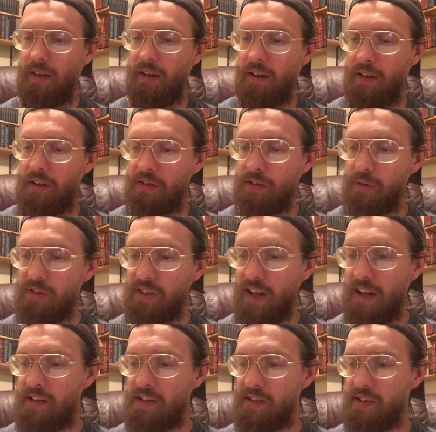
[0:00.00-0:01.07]
And so
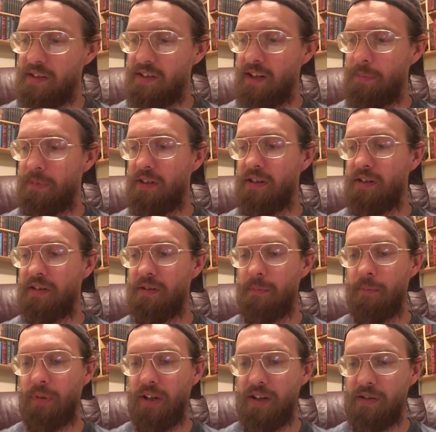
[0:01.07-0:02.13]
sadness accepted this
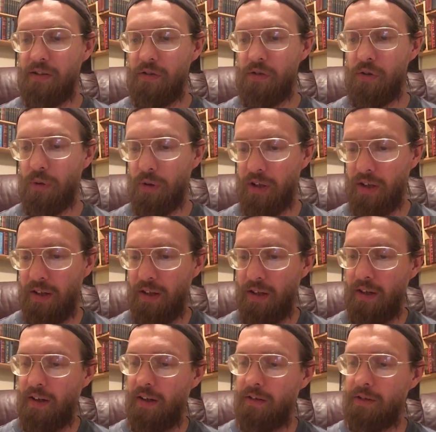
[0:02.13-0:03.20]
embrace and joy,
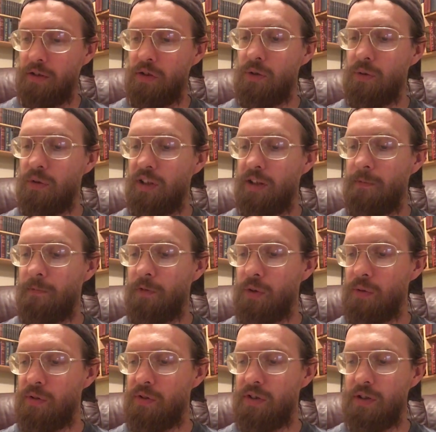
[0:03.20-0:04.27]
and the two then
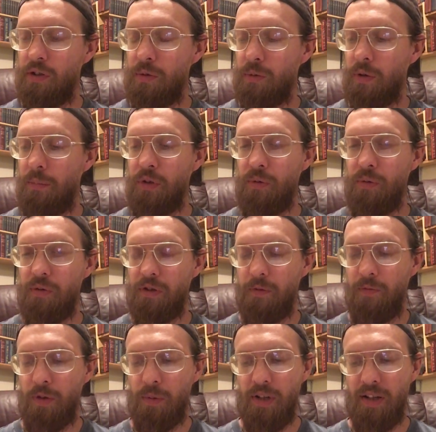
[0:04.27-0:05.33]
fused into a muse
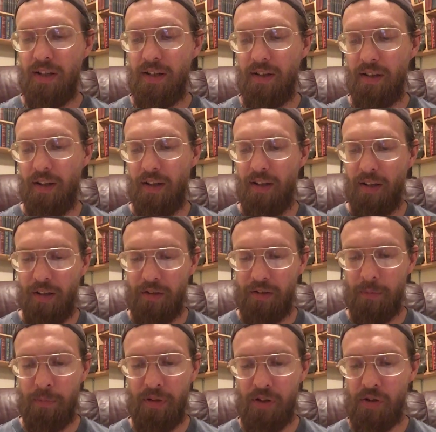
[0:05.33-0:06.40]
of unity, a
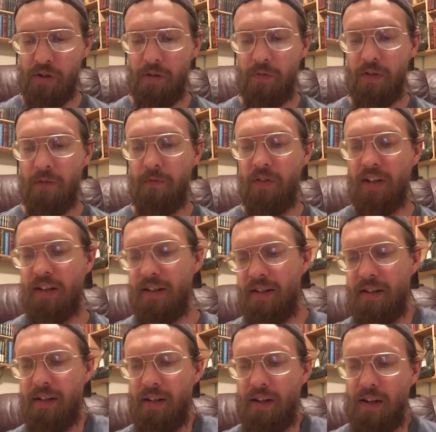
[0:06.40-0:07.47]
depiction of
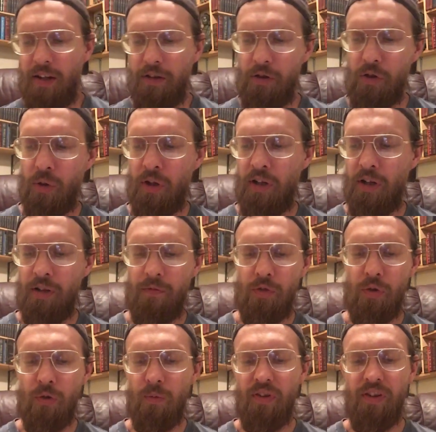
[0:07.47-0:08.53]
divinity, the joining of
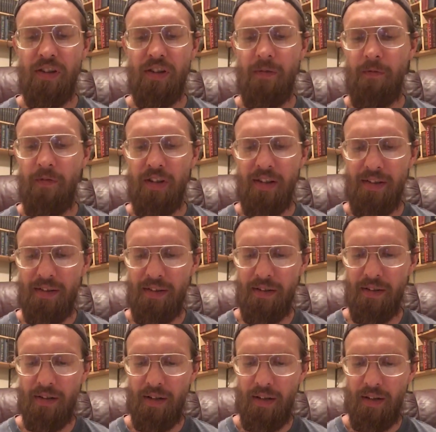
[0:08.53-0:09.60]
two within
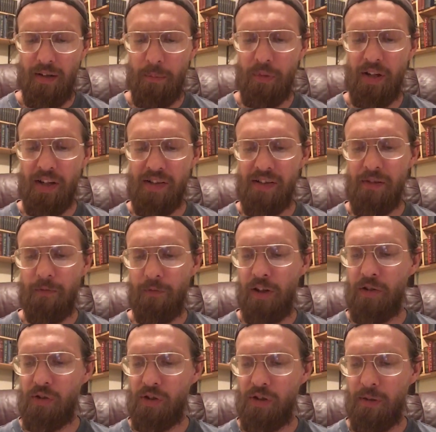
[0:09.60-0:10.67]
infinity, embracing
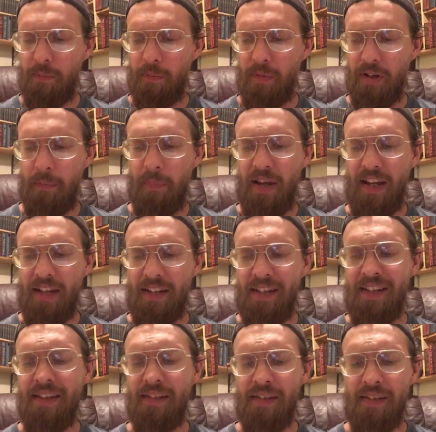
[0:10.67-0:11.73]
friendship and
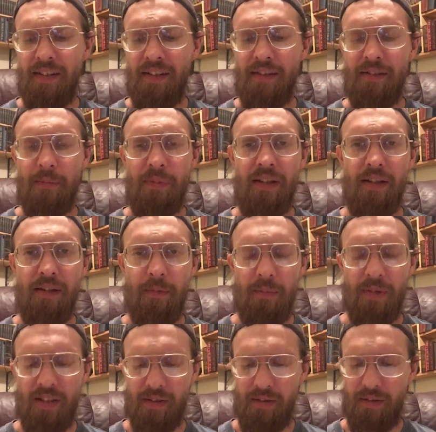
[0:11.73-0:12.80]
abandoning the need to be
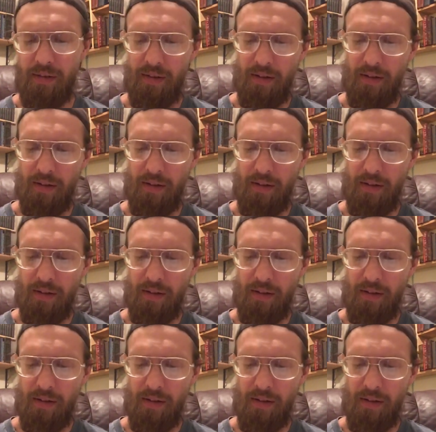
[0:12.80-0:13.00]
enemies.